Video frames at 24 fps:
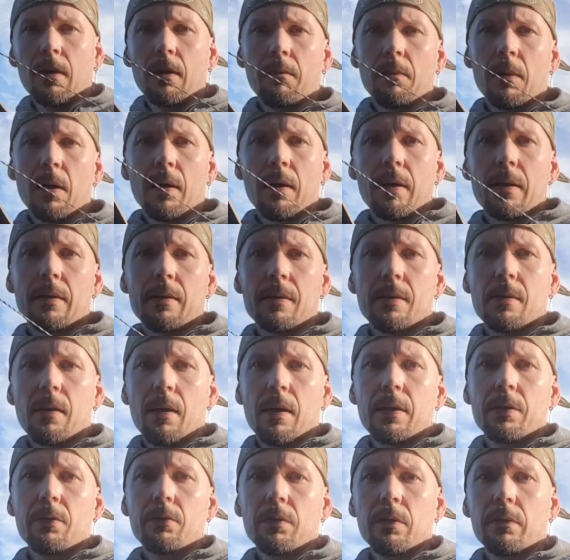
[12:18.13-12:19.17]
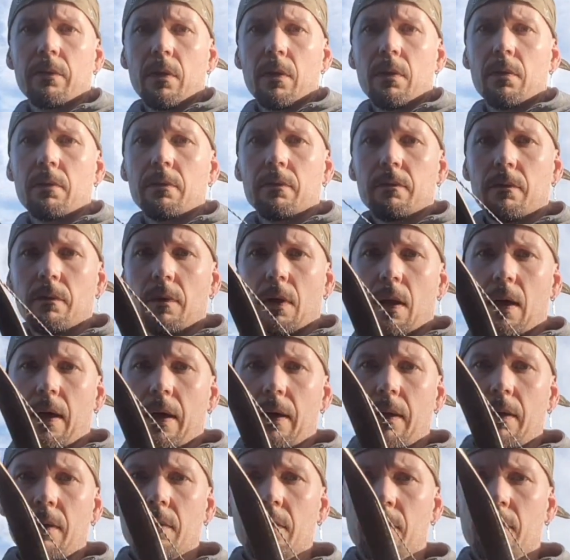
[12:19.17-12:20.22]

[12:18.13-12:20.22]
my side quiver, like